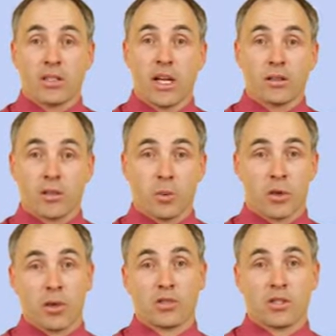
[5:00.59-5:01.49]
tailored
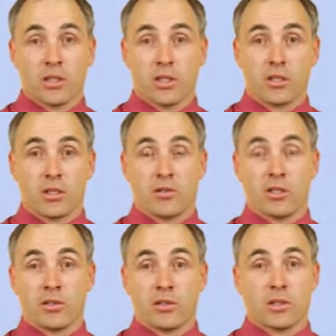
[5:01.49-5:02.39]
approach to this
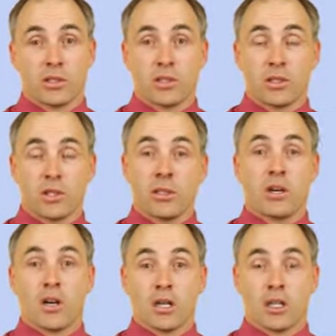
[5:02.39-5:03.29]
individual
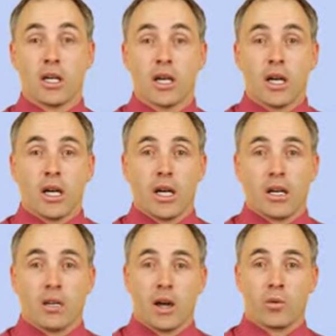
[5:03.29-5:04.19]
dog, and how do we